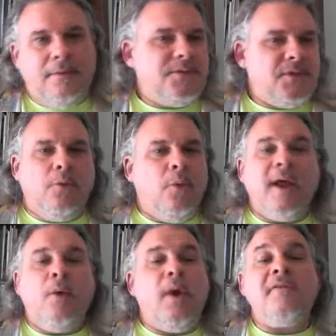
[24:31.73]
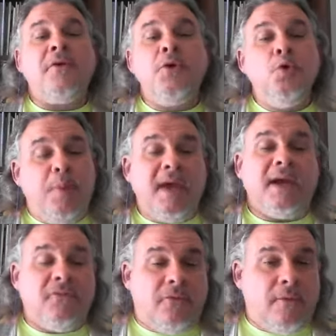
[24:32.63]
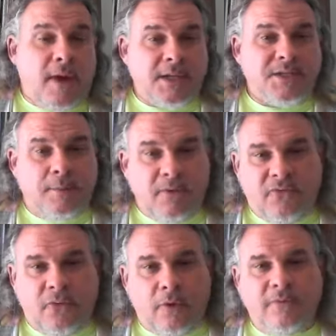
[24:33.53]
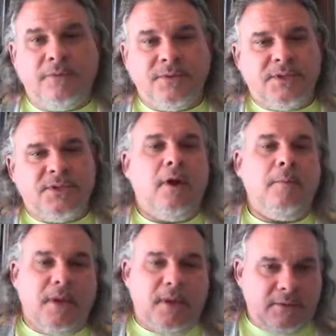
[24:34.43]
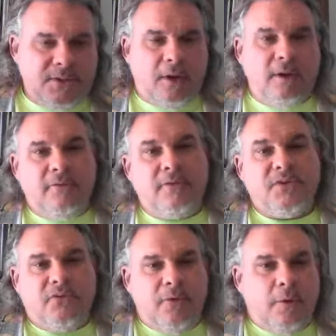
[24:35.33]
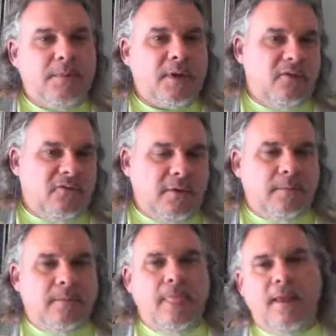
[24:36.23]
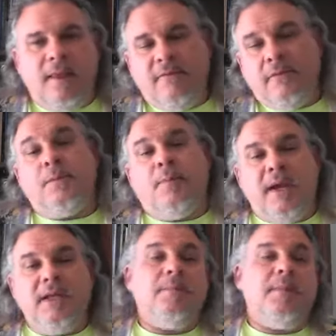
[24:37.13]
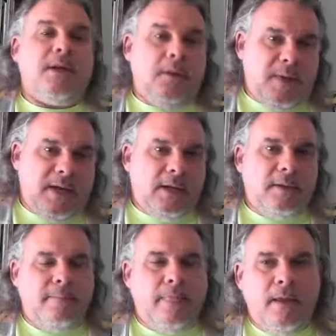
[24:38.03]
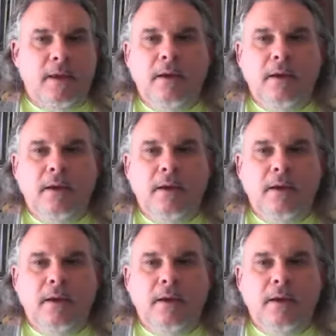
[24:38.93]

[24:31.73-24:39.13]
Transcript: So whatever you picked for writing assignment 4, if it was a song, pick another song. If it was a film, pick another film. If it was a painting, pick another painting.